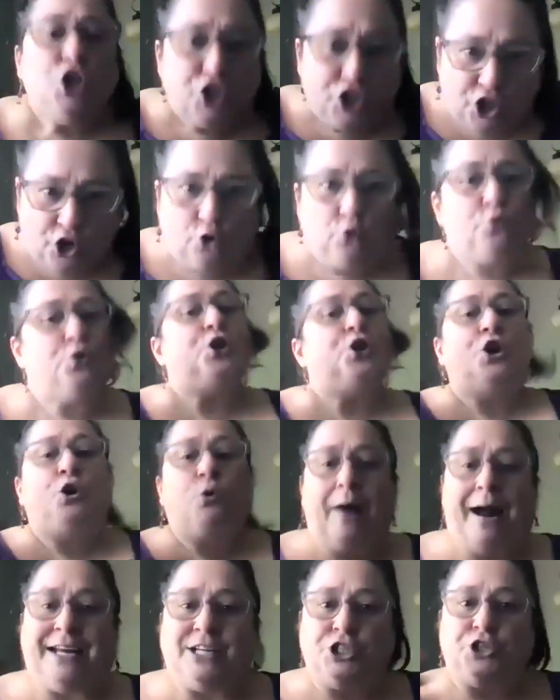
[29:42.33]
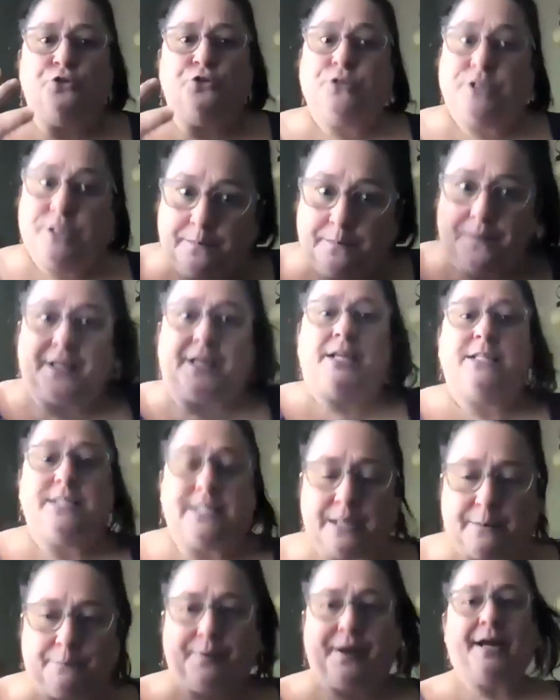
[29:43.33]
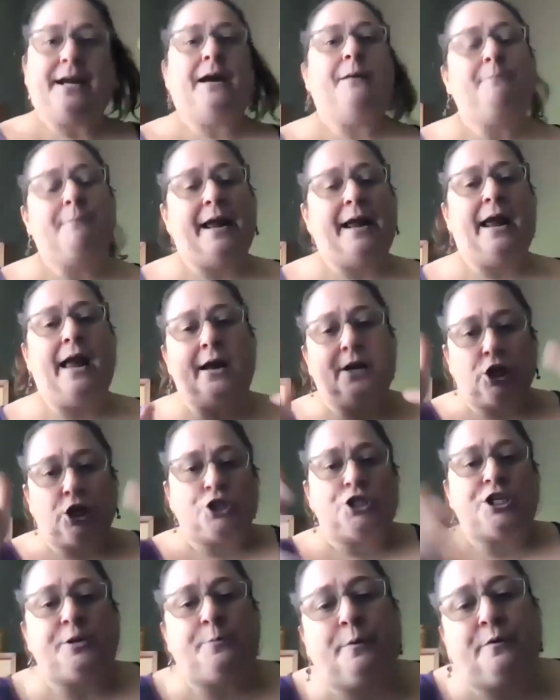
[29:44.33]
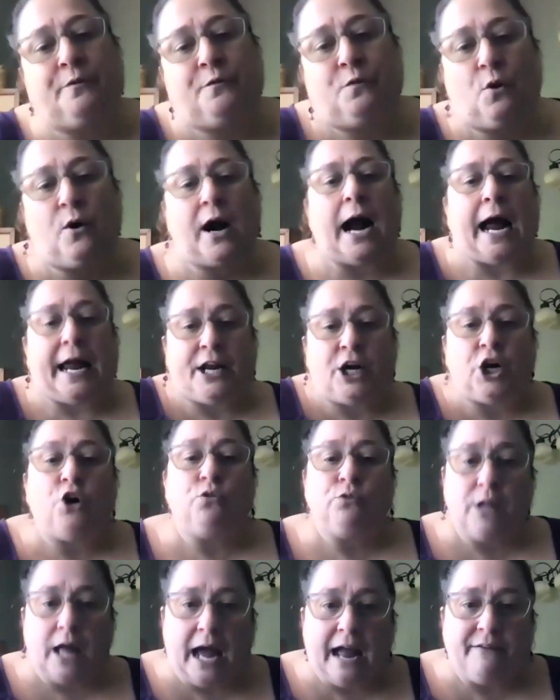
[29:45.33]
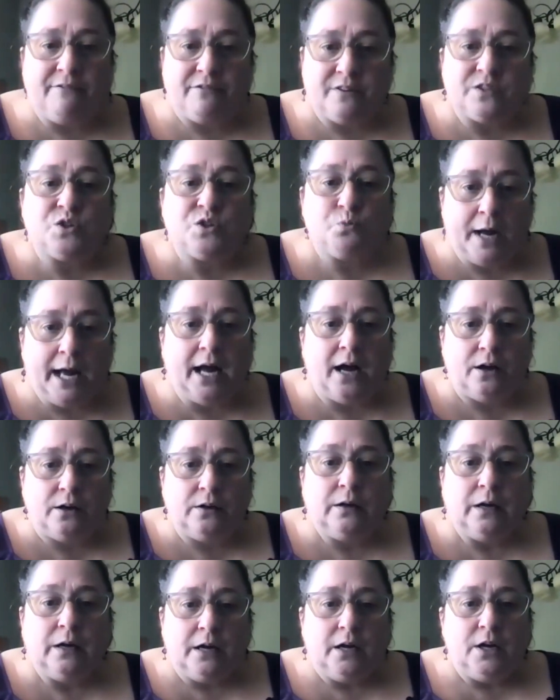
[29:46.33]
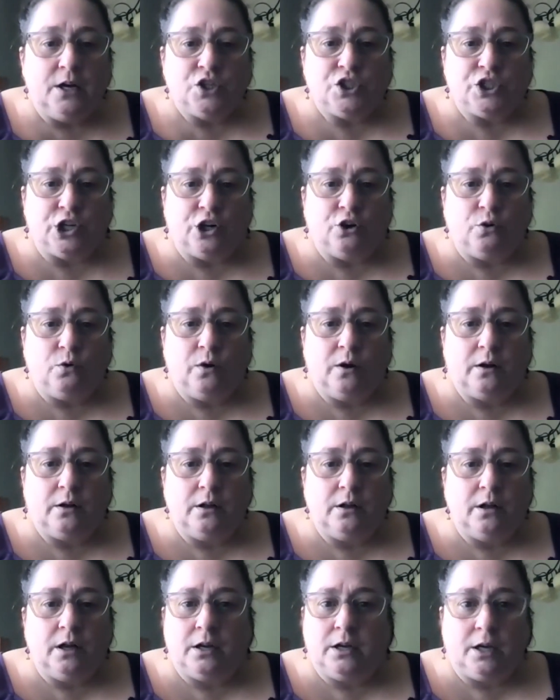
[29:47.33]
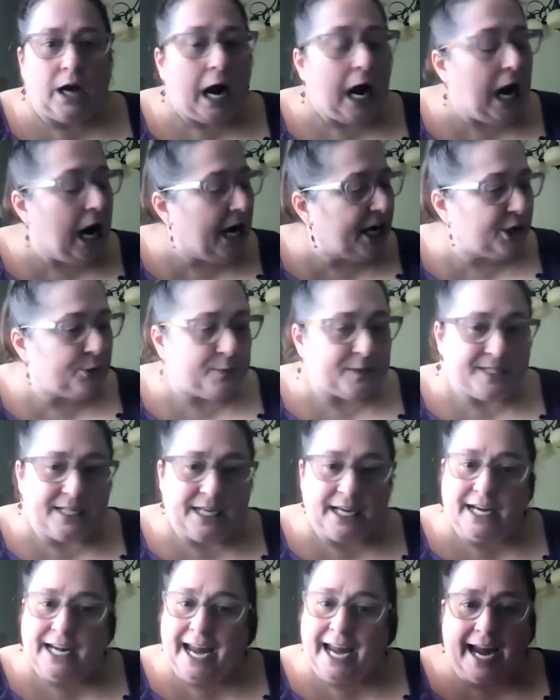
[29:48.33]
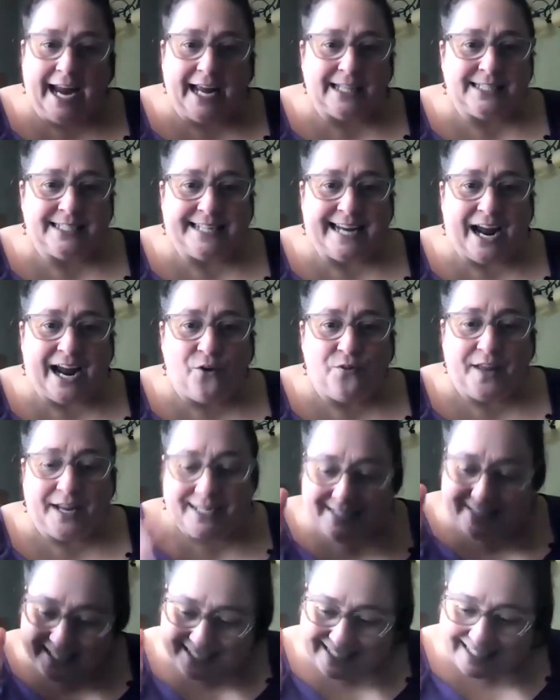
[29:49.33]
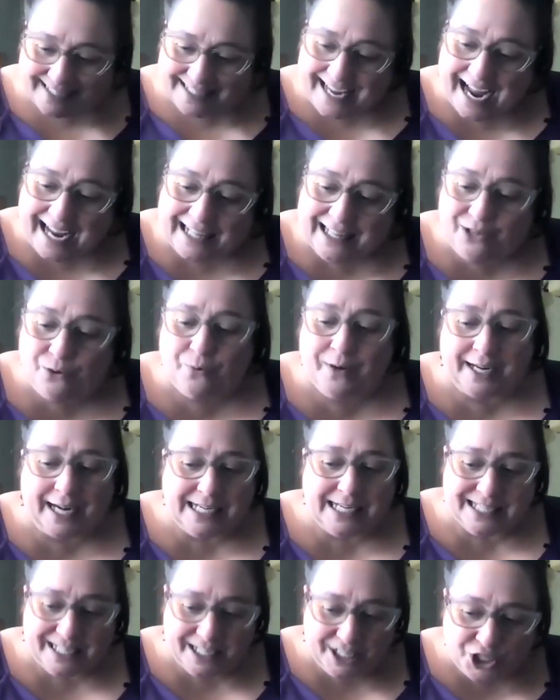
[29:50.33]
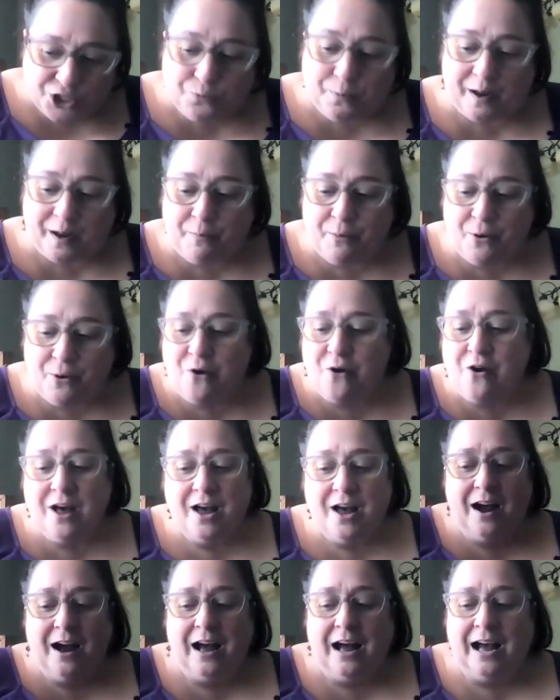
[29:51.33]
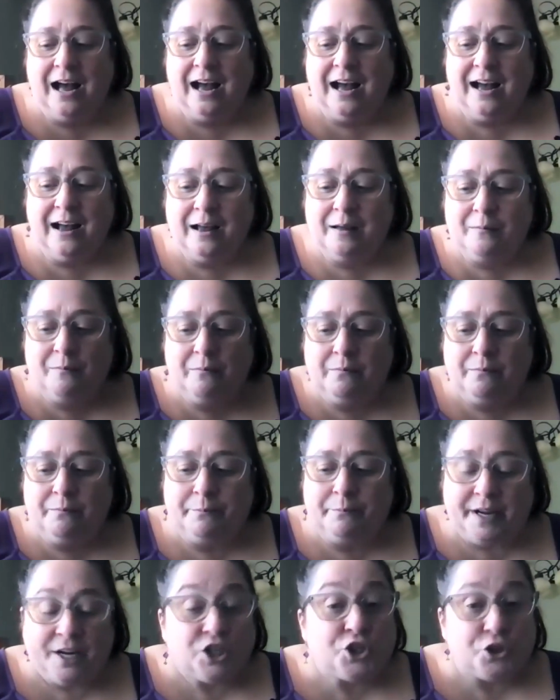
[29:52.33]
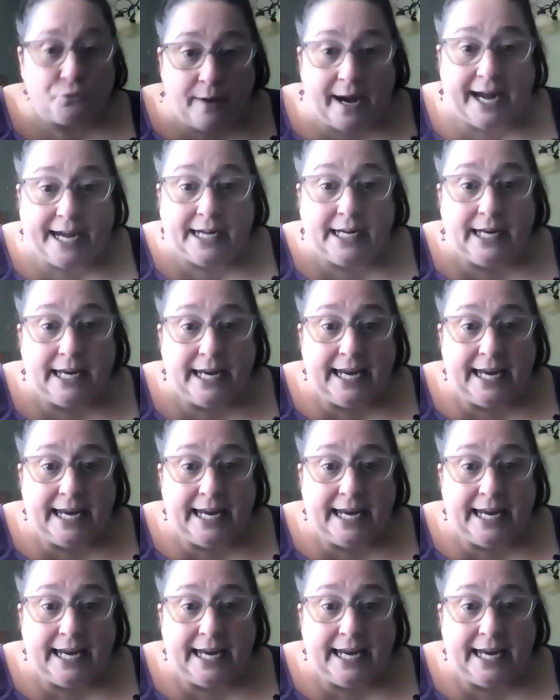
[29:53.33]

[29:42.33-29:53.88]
So, I do some things to pick up my energy before I go live as well. So 100% hands down, that is exactly what I teach people, because you're right.